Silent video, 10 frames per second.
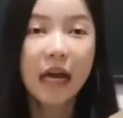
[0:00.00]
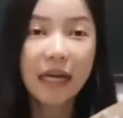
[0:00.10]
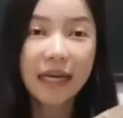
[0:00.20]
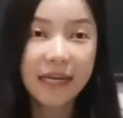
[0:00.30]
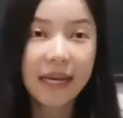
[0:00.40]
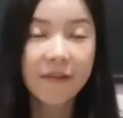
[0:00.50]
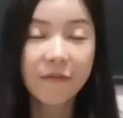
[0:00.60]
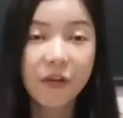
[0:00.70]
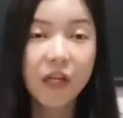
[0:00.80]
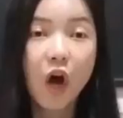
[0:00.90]
It can
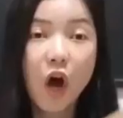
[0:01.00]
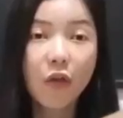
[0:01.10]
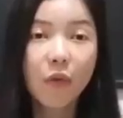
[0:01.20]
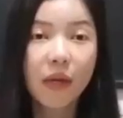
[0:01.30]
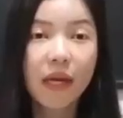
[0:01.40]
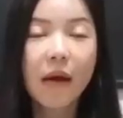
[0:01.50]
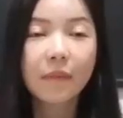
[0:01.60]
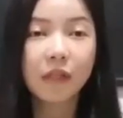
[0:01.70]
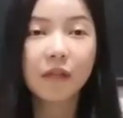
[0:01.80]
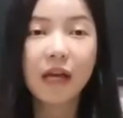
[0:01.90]
fit all the way
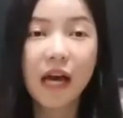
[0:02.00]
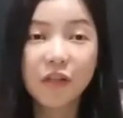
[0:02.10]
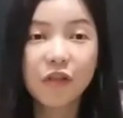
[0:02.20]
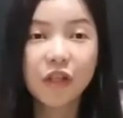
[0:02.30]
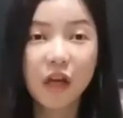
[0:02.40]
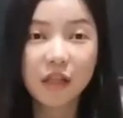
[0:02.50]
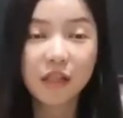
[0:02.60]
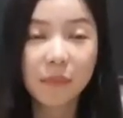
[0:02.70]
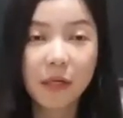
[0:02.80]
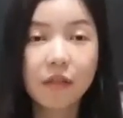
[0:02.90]
up till
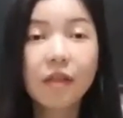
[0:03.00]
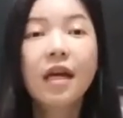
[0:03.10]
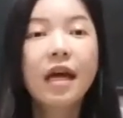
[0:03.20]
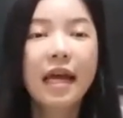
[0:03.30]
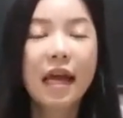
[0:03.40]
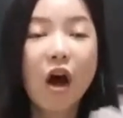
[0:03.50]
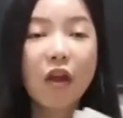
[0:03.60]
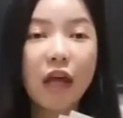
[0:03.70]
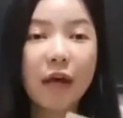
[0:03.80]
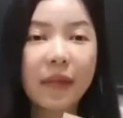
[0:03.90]
$100 bill,
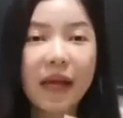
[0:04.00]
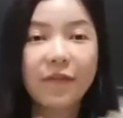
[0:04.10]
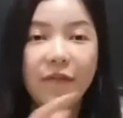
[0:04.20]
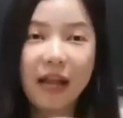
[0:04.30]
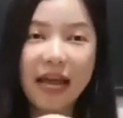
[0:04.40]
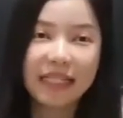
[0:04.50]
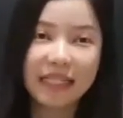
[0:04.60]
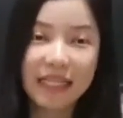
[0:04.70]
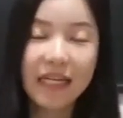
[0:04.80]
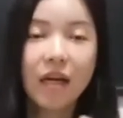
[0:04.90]
like
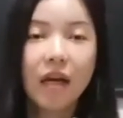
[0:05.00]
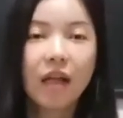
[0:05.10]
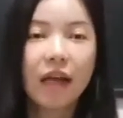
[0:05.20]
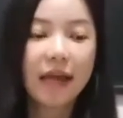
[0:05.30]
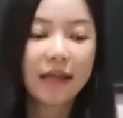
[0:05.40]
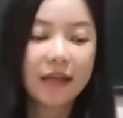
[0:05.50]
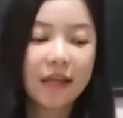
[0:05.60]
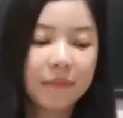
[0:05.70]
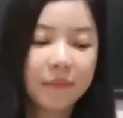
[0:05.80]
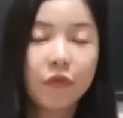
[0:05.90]
flatly, and
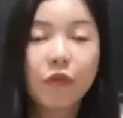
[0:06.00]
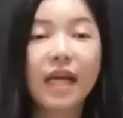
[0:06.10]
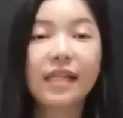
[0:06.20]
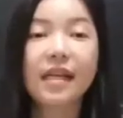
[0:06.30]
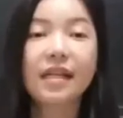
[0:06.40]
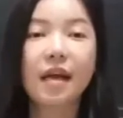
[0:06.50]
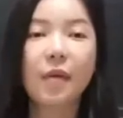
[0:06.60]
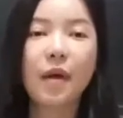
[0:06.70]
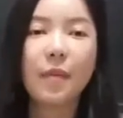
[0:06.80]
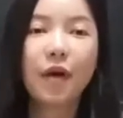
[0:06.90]
to the extent that
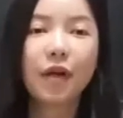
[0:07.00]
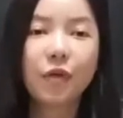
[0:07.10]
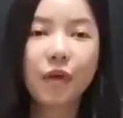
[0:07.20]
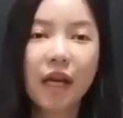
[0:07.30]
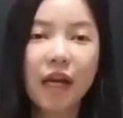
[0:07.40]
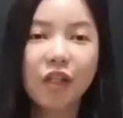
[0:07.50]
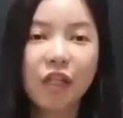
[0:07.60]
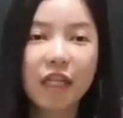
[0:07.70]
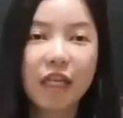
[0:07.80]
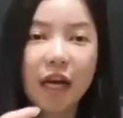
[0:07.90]
whereby you can
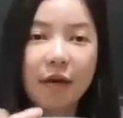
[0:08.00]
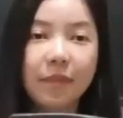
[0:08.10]
actually